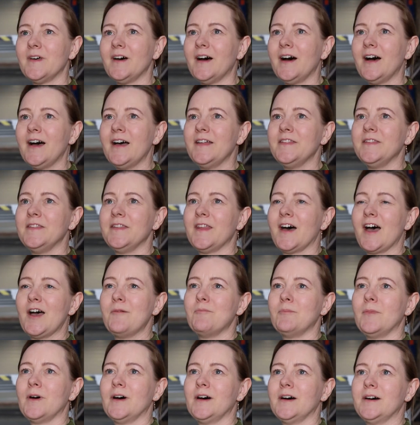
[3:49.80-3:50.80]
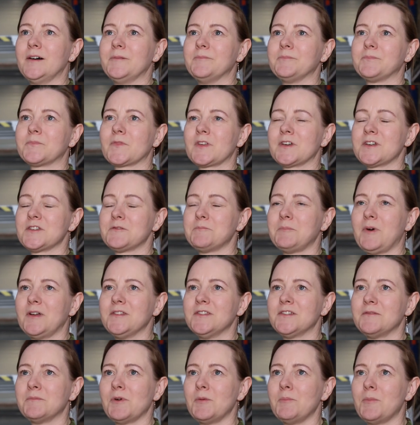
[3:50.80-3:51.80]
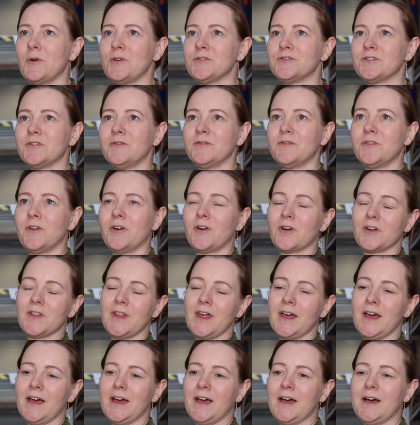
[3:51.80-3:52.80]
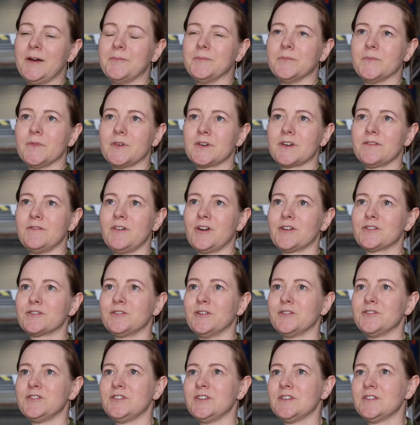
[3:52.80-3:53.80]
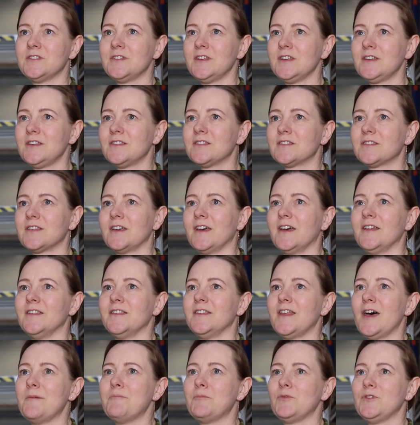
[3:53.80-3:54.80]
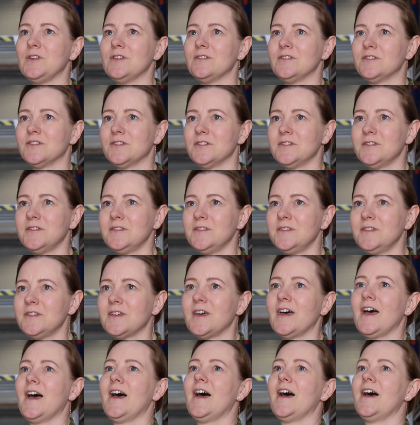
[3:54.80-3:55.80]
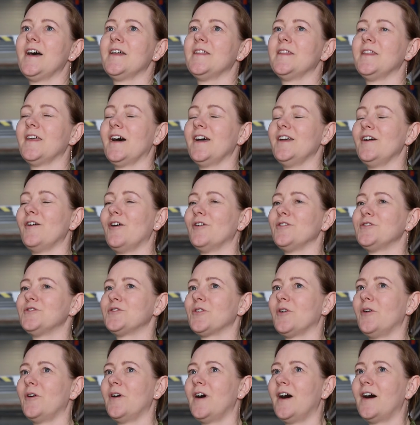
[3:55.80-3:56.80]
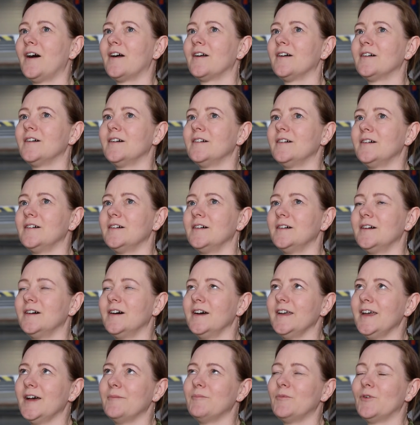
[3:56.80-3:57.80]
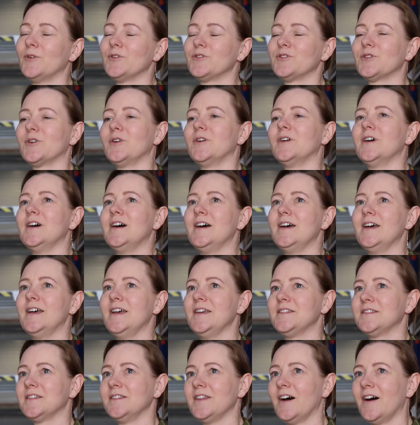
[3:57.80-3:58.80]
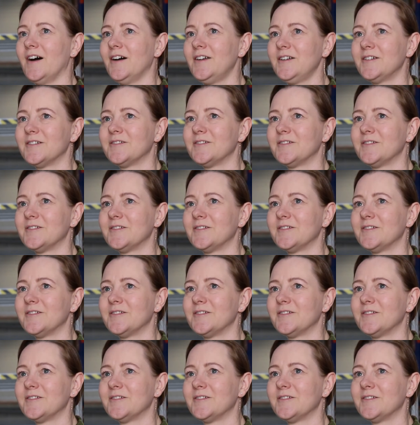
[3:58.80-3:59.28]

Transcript: And I'm a responsible person for the reverse logistics and ammunition. And I also, uh, I am also S N R.